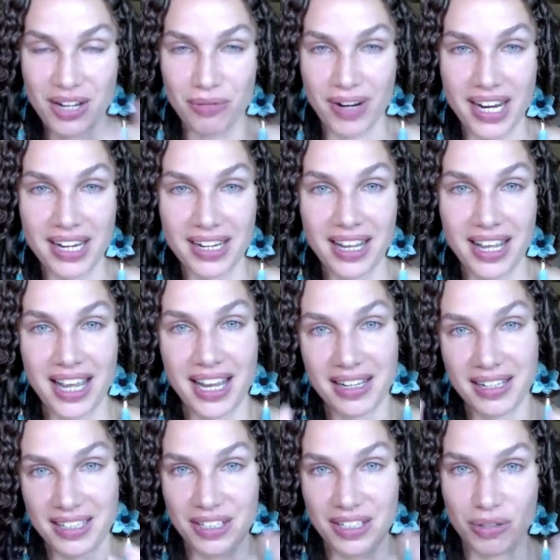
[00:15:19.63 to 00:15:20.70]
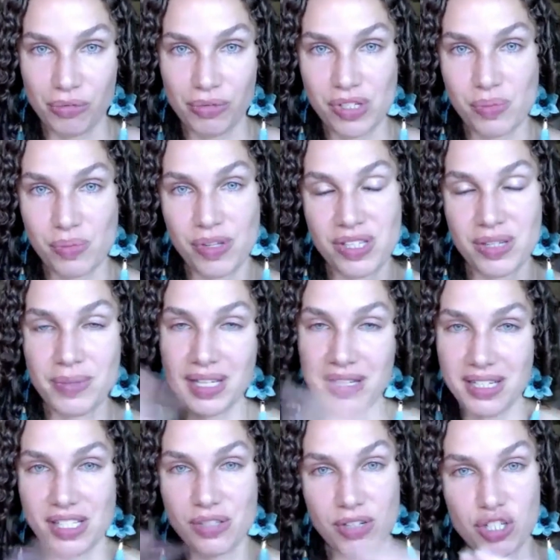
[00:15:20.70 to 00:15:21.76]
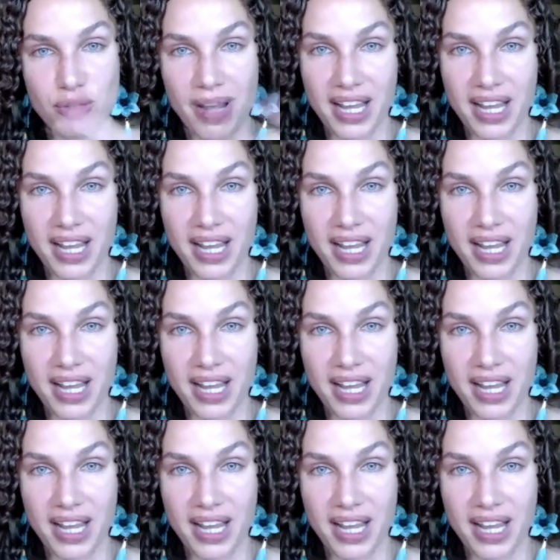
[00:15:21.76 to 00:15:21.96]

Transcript: Right. And, we're supposed to be able to switch